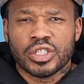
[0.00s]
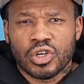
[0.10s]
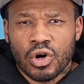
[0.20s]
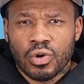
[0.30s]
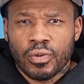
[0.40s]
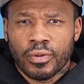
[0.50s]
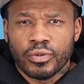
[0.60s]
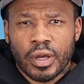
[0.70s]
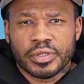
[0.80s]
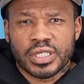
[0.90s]
ago, you
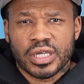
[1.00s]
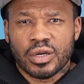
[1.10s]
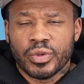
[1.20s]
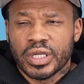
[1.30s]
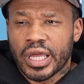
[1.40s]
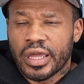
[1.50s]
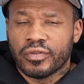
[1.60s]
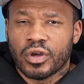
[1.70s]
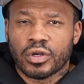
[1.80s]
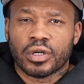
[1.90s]
know what I'm saying, we gave
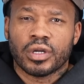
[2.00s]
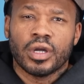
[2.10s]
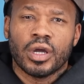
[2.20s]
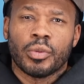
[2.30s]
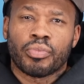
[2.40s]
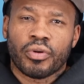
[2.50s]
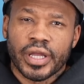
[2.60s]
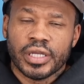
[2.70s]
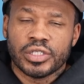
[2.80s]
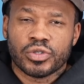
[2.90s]
Durk
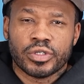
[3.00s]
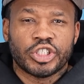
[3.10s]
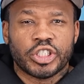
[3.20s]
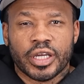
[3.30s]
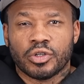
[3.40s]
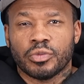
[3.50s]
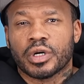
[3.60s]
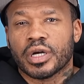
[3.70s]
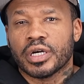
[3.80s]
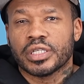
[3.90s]
praise on his channel
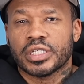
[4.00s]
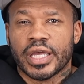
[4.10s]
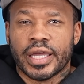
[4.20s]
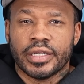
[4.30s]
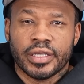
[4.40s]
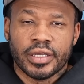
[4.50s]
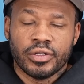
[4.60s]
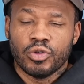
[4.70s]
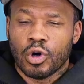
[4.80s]
because he had did, his